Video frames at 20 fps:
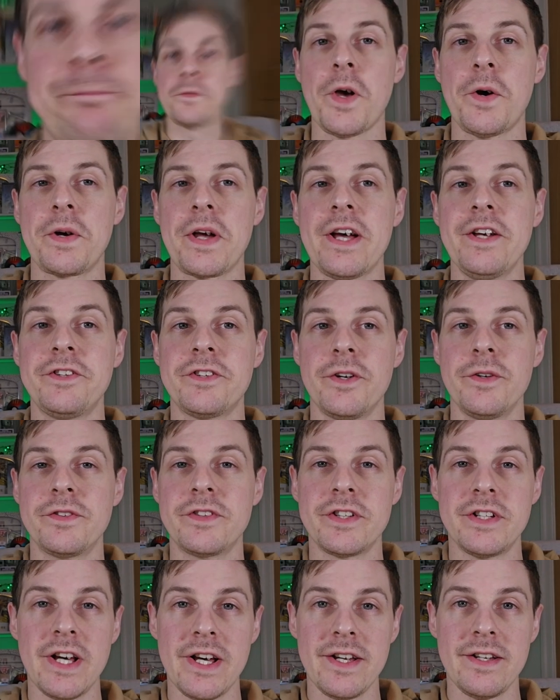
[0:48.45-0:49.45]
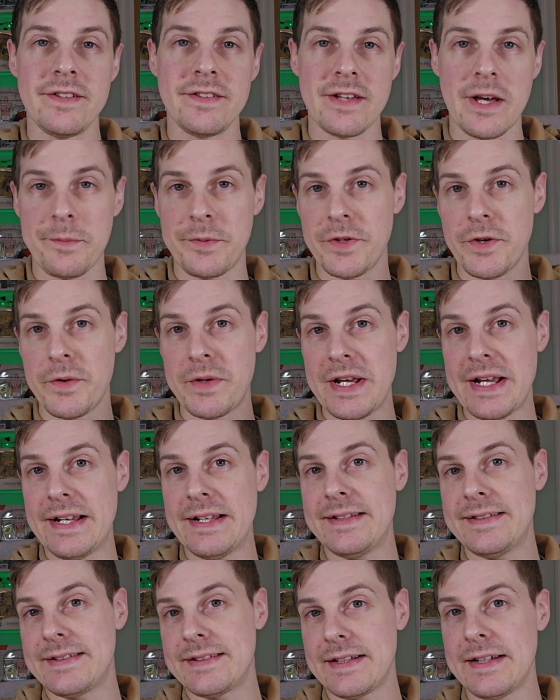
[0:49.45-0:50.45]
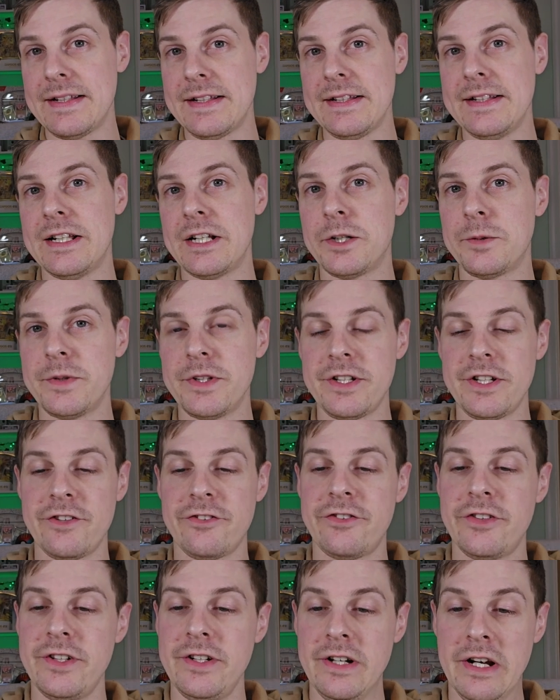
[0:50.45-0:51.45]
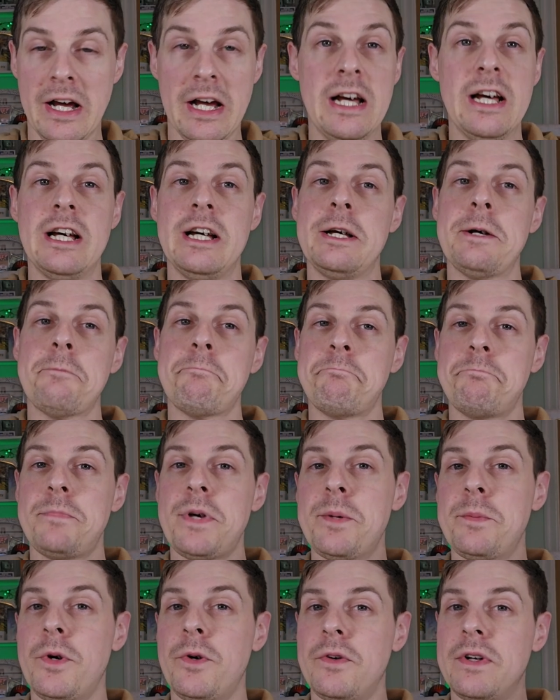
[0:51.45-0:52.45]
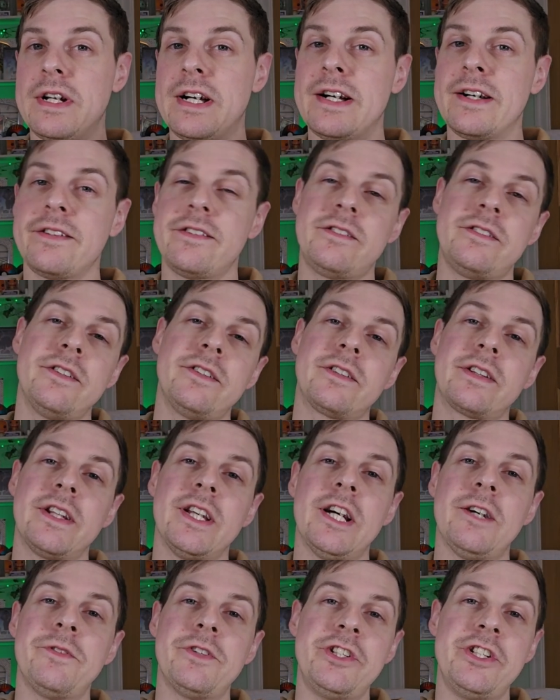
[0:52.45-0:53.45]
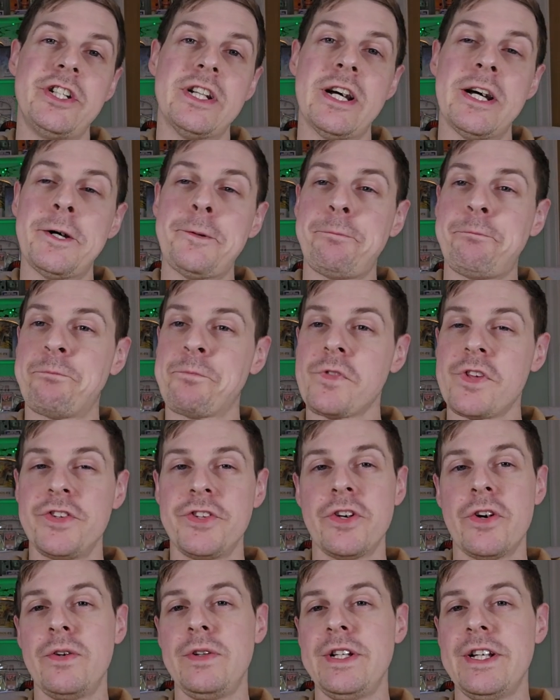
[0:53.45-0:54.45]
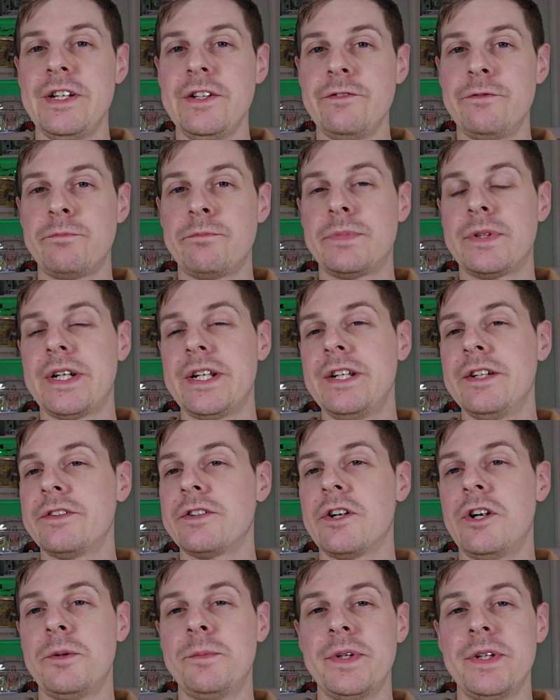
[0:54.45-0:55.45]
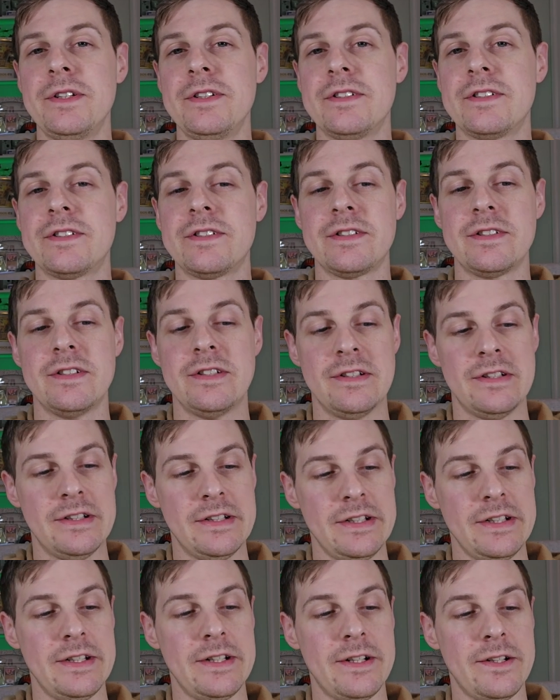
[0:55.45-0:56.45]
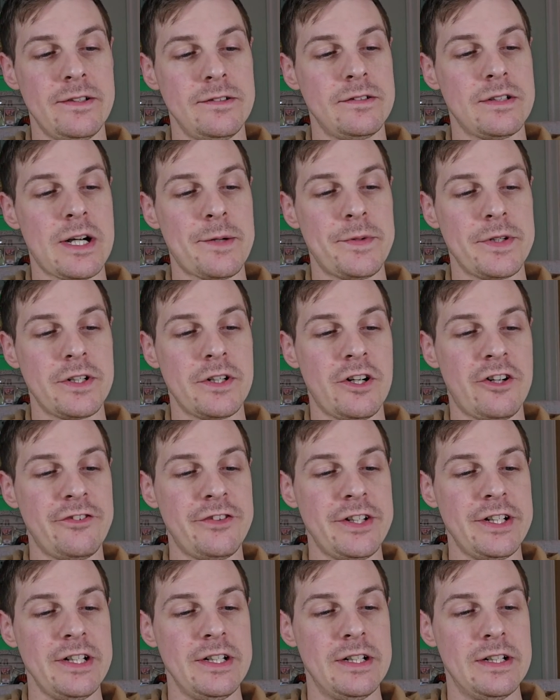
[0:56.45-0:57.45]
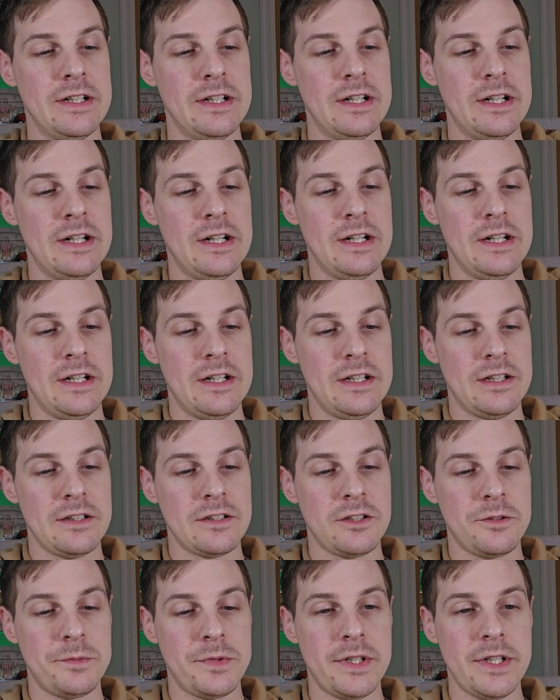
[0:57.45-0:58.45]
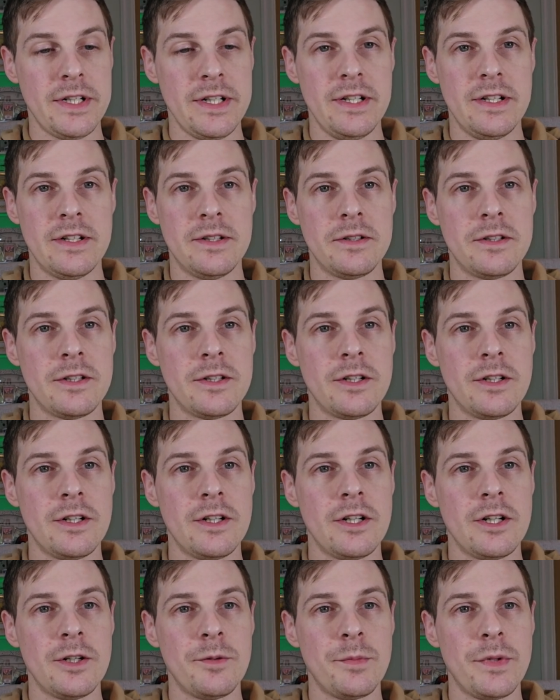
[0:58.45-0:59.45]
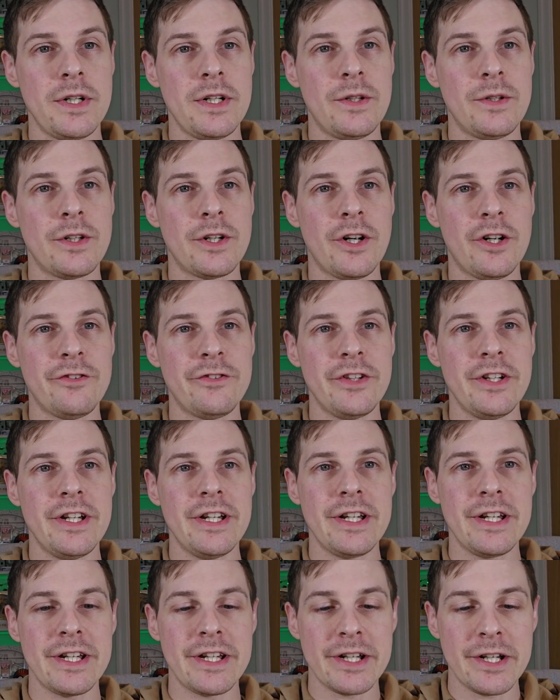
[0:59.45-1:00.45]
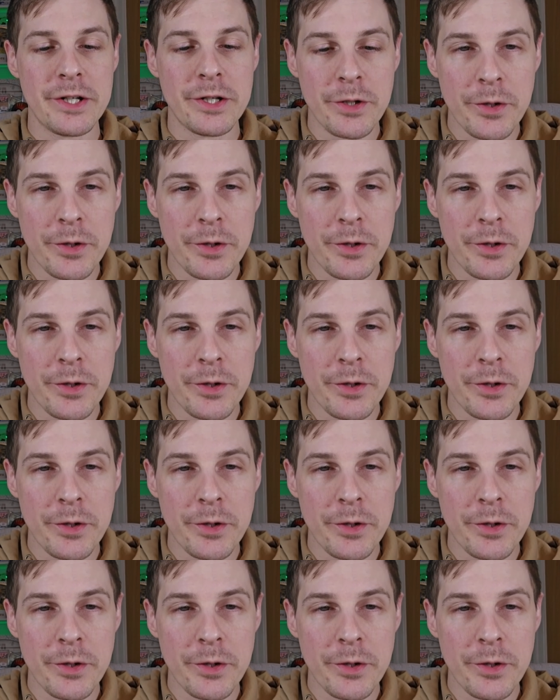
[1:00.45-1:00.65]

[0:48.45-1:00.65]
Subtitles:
Okay, so today's episode is a little bit different, a bit more relaxed, just gonna have a chat. So leave plenty of comments, you know, grab a coffee, got my little coffee here.